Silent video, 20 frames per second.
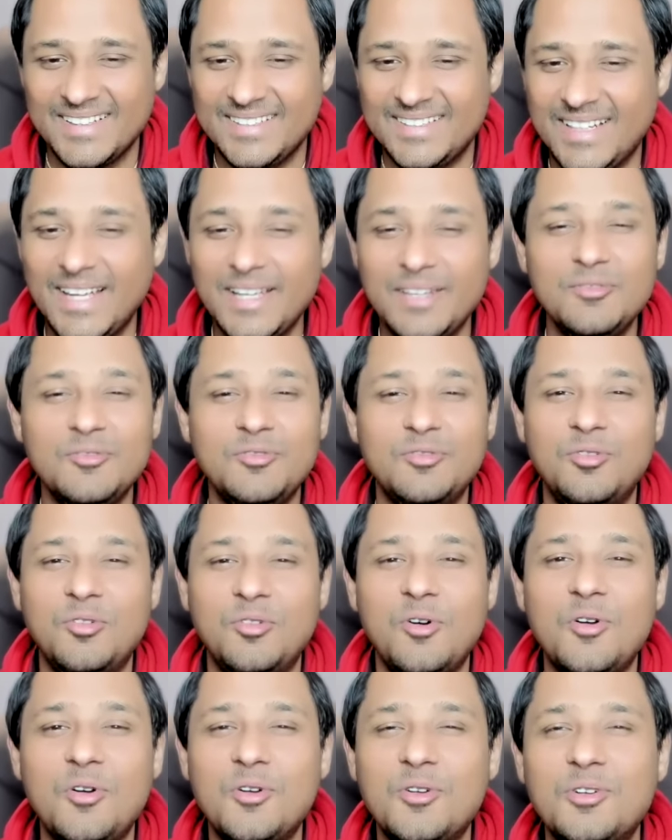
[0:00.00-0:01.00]
Time
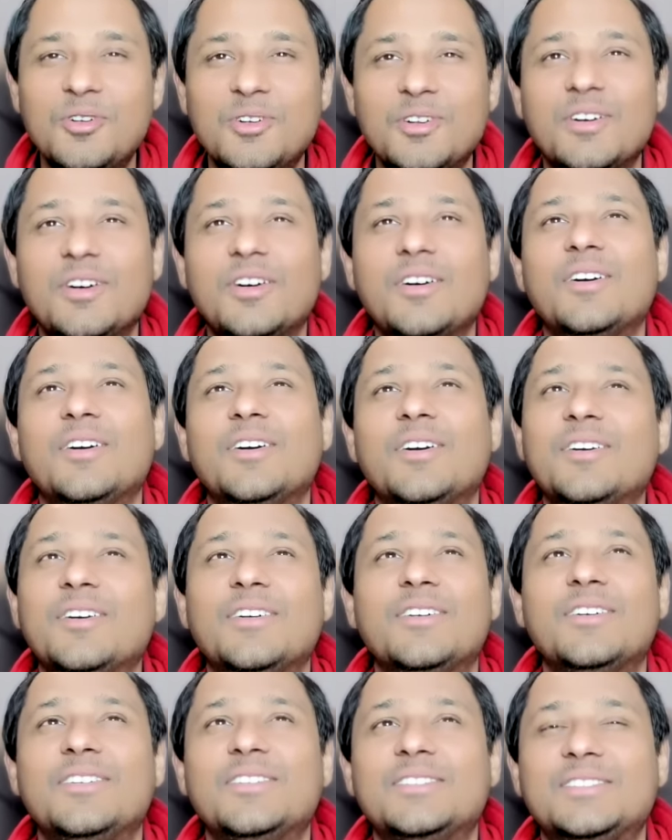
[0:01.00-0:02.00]
for uh,
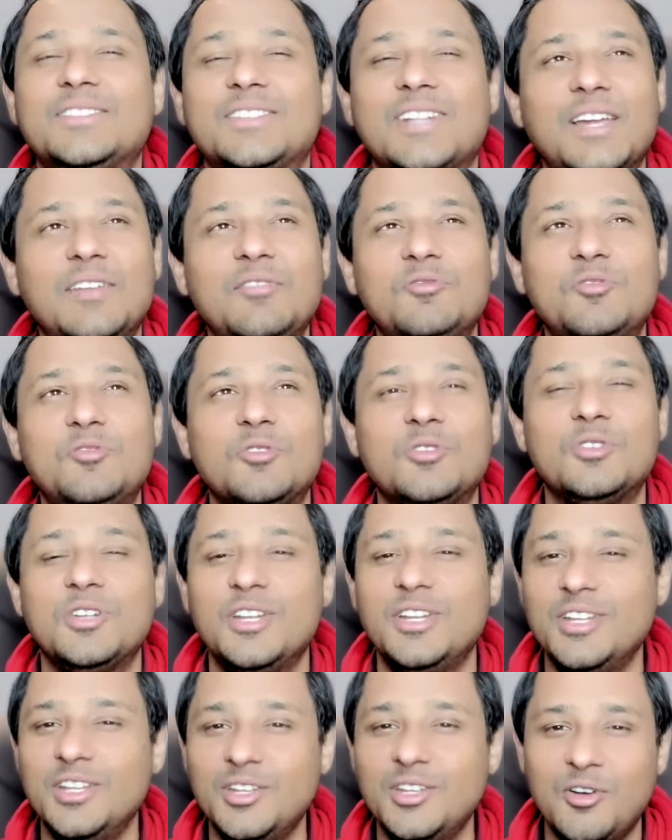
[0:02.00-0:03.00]
time for
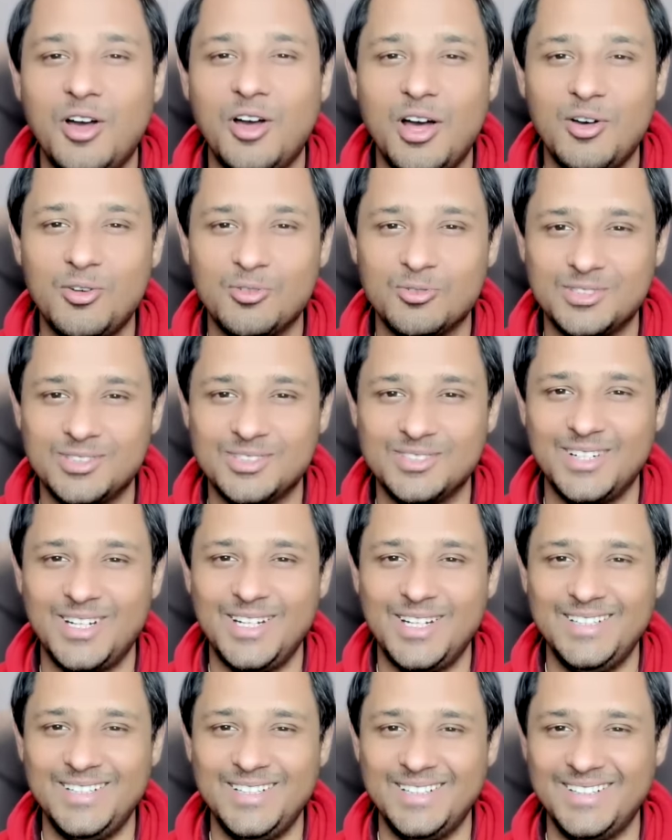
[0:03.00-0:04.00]
cleaning your house,
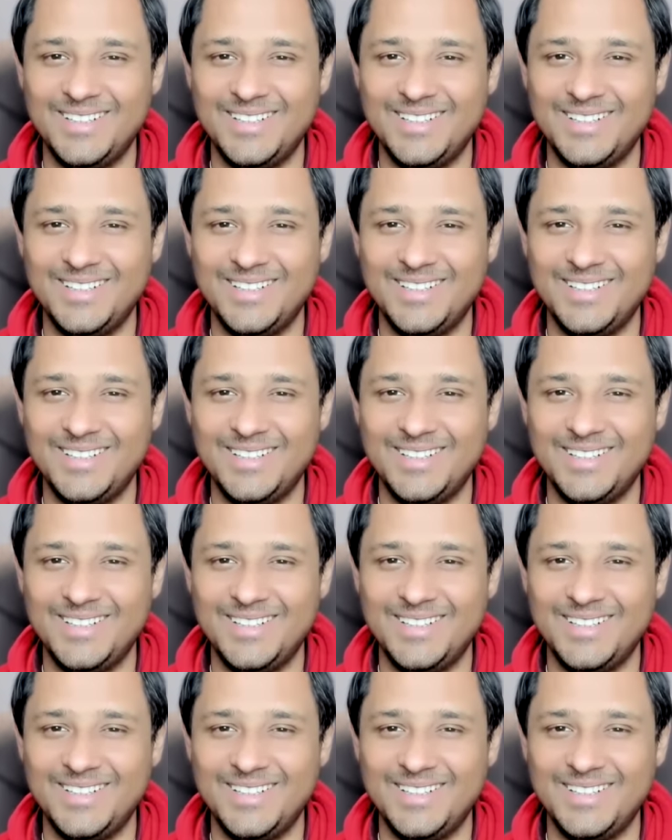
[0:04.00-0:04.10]
right?